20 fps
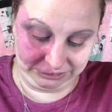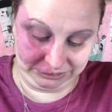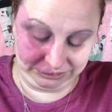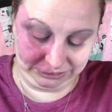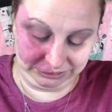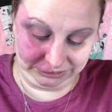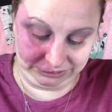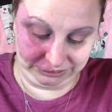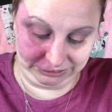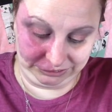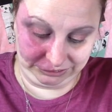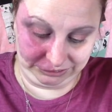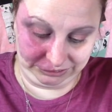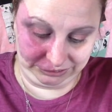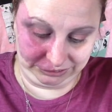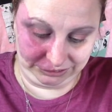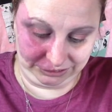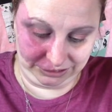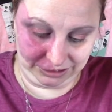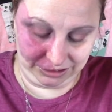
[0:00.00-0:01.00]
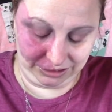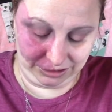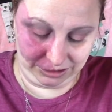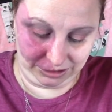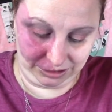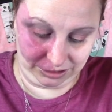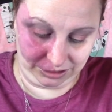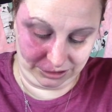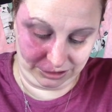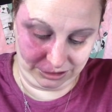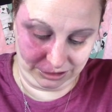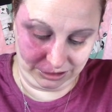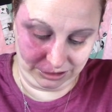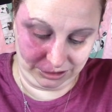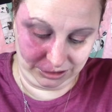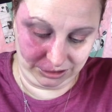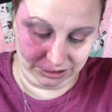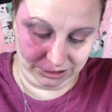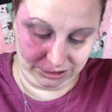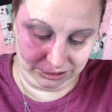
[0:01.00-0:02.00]

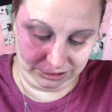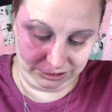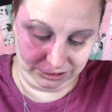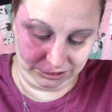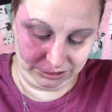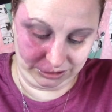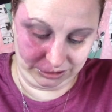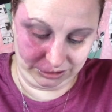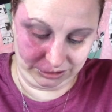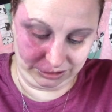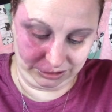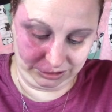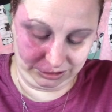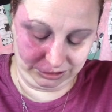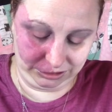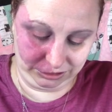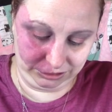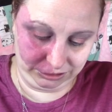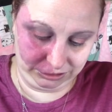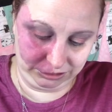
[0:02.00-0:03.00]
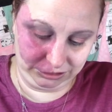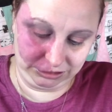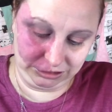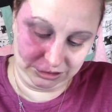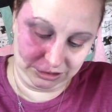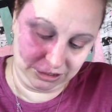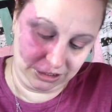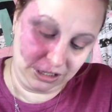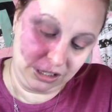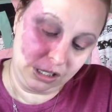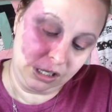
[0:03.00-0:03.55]
[no speech]